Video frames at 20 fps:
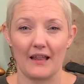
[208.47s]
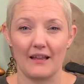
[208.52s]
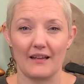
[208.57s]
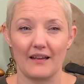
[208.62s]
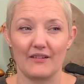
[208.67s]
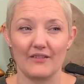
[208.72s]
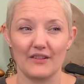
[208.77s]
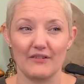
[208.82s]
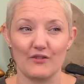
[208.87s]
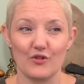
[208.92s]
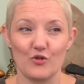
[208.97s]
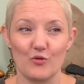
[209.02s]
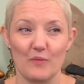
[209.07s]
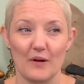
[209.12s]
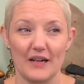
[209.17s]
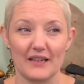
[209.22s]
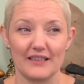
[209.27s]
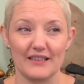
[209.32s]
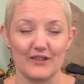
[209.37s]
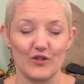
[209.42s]
I'll never go
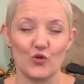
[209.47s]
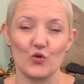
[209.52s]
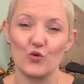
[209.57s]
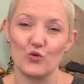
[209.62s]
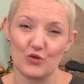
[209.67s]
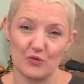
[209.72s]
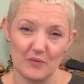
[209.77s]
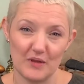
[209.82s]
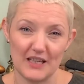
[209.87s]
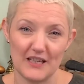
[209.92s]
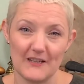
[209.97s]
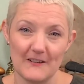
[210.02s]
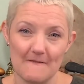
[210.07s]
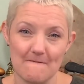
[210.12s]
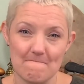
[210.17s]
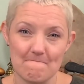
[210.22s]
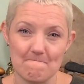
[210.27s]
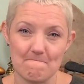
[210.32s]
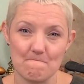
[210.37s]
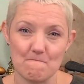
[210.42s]
back to the old me,
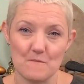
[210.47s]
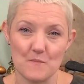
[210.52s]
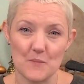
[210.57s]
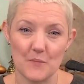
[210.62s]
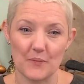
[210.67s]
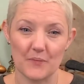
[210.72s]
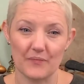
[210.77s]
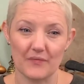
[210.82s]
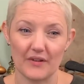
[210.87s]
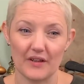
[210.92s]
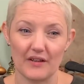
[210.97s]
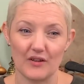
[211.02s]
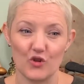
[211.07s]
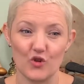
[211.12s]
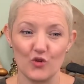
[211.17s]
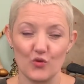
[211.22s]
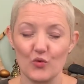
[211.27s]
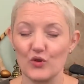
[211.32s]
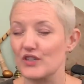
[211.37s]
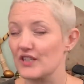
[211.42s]

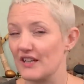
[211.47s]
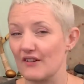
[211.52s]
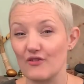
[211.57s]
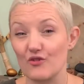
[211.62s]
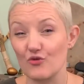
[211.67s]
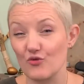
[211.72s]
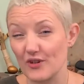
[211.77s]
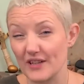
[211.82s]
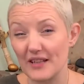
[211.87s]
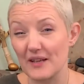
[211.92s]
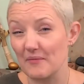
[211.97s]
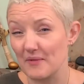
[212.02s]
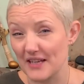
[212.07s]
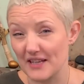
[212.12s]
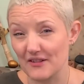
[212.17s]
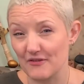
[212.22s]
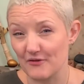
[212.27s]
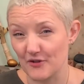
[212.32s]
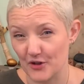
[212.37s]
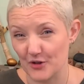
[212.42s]
who was never really me in
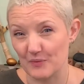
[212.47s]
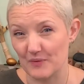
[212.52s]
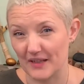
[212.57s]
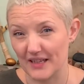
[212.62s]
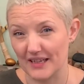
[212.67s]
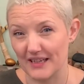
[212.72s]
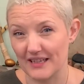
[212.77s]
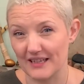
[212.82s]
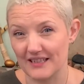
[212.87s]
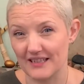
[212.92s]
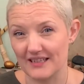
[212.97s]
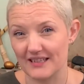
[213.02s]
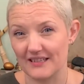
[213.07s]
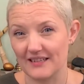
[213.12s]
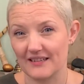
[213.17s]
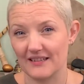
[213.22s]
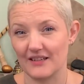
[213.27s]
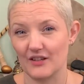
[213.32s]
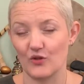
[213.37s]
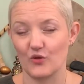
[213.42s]
the first place.
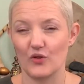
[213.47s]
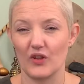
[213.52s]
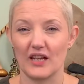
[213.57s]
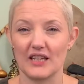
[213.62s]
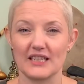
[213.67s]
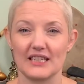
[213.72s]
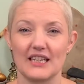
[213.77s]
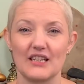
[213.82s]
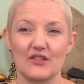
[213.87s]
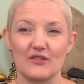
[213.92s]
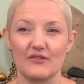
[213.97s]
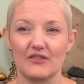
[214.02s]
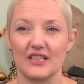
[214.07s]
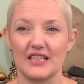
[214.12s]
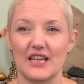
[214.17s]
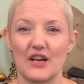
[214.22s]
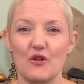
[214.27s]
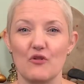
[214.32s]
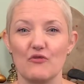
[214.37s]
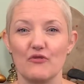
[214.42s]
That sense of
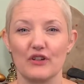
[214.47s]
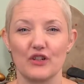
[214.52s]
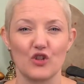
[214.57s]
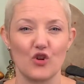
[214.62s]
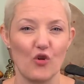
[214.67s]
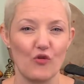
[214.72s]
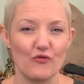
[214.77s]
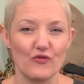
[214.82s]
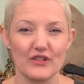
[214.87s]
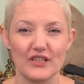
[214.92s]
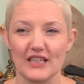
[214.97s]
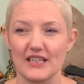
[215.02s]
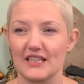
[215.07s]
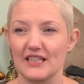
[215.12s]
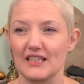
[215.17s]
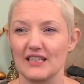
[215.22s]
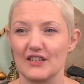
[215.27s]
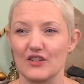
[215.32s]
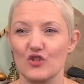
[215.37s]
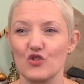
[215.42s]
self and
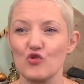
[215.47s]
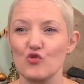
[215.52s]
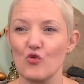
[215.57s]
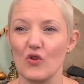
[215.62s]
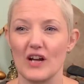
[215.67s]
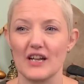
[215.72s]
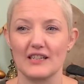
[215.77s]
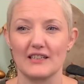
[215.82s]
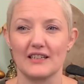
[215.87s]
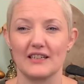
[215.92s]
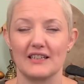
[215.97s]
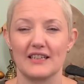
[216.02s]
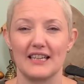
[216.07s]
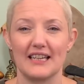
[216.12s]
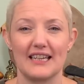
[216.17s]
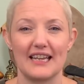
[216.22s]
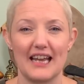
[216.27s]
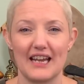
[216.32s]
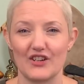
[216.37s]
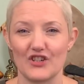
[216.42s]
confidence and knowing and
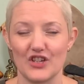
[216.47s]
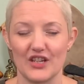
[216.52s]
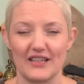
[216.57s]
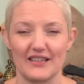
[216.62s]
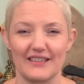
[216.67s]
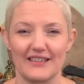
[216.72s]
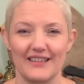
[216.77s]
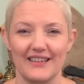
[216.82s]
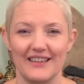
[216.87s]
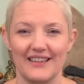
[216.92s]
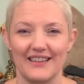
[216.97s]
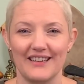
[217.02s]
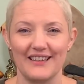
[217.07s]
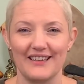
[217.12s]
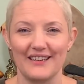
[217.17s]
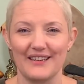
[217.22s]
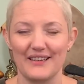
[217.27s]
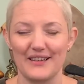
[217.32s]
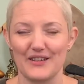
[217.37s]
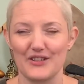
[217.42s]
connection
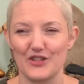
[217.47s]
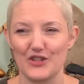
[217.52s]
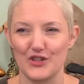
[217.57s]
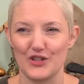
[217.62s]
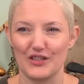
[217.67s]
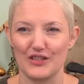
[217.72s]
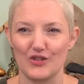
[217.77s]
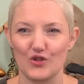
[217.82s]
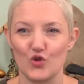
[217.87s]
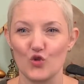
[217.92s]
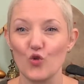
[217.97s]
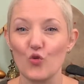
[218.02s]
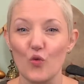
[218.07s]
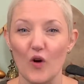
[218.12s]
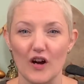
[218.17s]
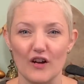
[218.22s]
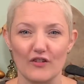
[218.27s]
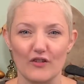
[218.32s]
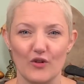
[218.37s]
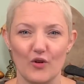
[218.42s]
is just so
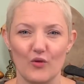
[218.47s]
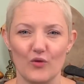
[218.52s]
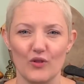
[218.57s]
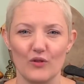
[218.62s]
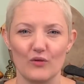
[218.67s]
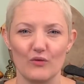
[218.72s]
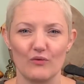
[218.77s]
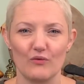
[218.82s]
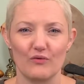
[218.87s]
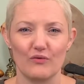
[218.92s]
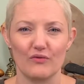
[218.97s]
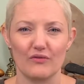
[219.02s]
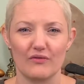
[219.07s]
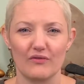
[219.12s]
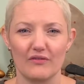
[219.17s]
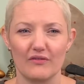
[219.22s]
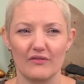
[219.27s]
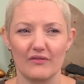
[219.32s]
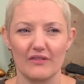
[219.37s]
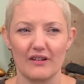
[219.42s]
worth all the
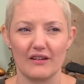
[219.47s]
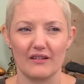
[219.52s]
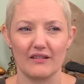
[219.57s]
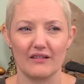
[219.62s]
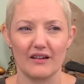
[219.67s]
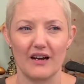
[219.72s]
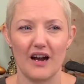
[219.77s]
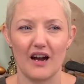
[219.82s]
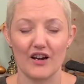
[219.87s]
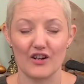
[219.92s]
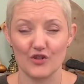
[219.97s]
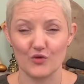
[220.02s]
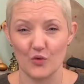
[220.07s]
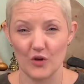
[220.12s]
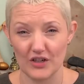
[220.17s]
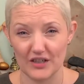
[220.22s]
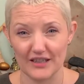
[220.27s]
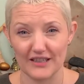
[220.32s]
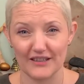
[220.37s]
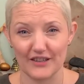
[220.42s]
hard
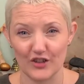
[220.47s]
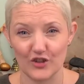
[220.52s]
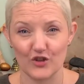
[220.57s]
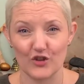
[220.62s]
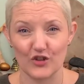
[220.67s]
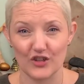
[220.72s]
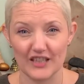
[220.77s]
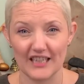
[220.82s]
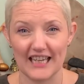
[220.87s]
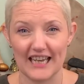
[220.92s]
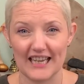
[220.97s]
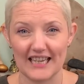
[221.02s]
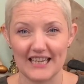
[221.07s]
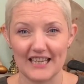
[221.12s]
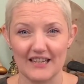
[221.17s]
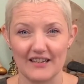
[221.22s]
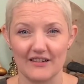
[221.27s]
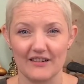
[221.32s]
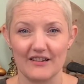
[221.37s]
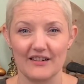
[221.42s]
work that it took to get
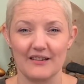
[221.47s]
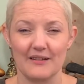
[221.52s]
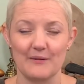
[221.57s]
here.